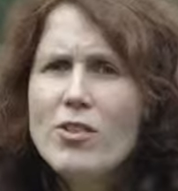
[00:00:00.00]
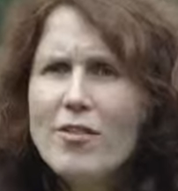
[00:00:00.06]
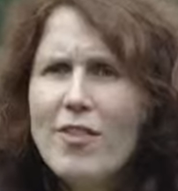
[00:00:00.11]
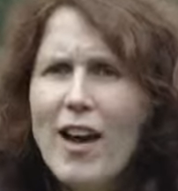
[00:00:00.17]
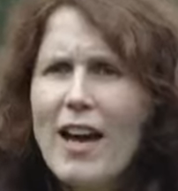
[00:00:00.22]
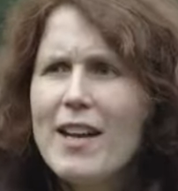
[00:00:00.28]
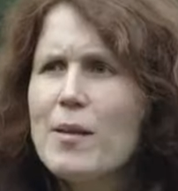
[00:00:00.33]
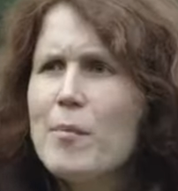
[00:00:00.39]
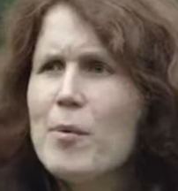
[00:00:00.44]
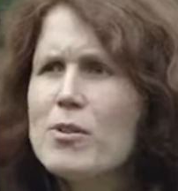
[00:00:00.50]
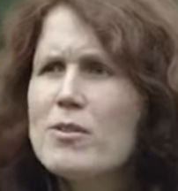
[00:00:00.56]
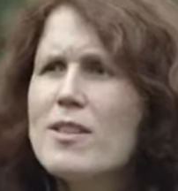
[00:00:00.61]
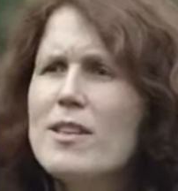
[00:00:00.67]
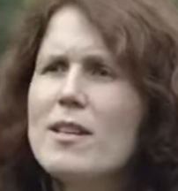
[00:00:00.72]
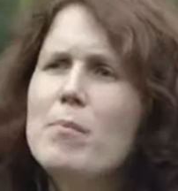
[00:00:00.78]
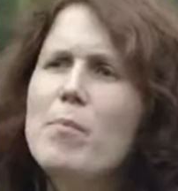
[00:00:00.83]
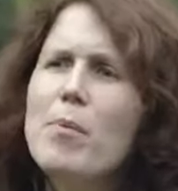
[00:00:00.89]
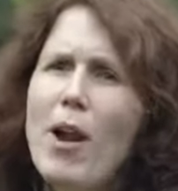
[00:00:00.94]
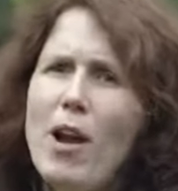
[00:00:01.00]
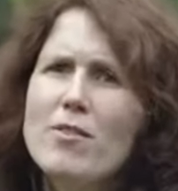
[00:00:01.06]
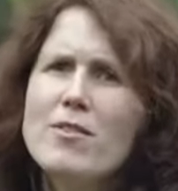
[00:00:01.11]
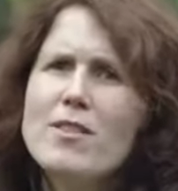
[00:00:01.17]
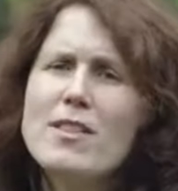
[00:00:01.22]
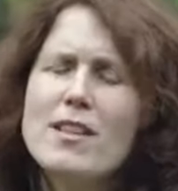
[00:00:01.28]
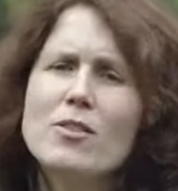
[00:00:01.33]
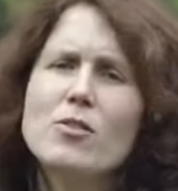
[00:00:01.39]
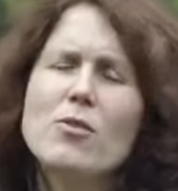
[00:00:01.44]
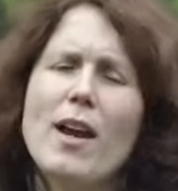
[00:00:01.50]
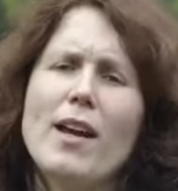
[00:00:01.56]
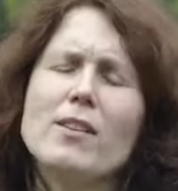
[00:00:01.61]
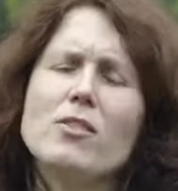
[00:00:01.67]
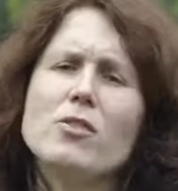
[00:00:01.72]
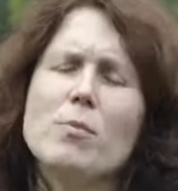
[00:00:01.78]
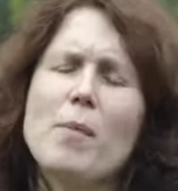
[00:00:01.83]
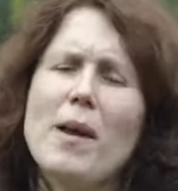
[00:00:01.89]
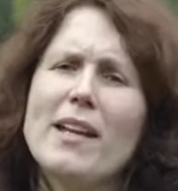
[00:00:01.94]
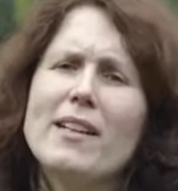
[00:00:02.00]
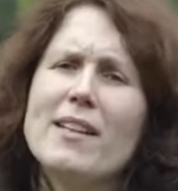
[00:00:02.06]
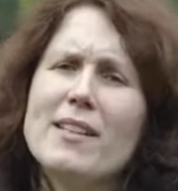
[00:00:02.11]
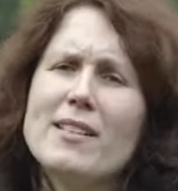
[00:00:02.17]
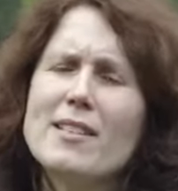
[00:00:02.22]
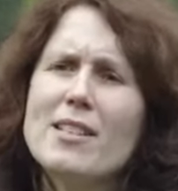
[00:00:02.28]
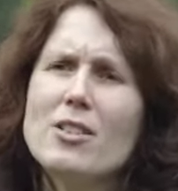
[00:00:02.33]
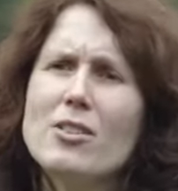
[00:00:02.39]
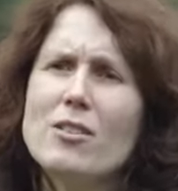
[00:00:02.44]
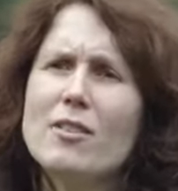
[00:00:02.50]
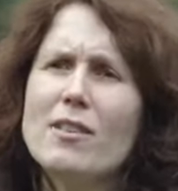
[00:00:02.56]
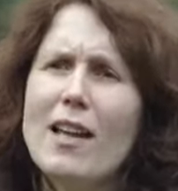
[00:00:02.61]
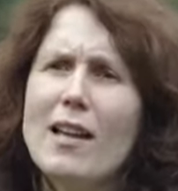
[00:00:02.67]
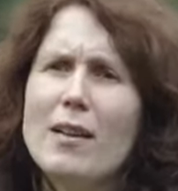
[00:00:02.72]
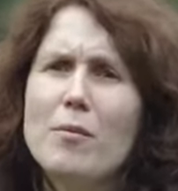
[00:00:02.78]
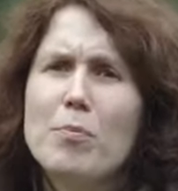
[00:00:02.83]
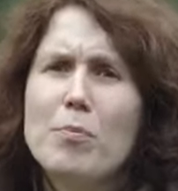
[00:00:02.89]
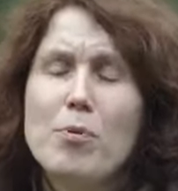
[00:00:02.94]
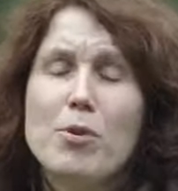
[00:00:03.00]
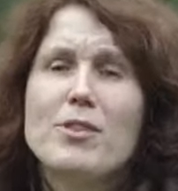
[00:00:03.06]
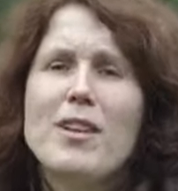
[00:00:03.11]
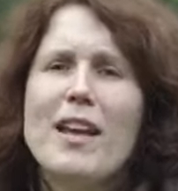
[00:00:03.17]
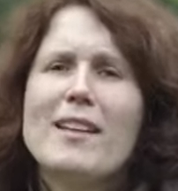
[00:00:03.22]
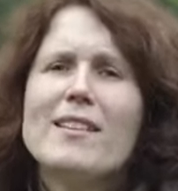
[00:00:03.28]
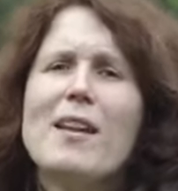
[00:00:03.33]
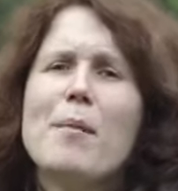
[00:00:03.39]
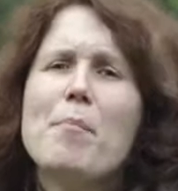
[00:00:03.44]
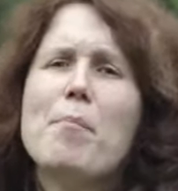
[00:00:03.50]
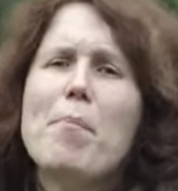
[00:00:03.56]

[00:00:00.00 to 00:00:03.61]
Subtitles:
of animals and plants and trying to make decisions that protect them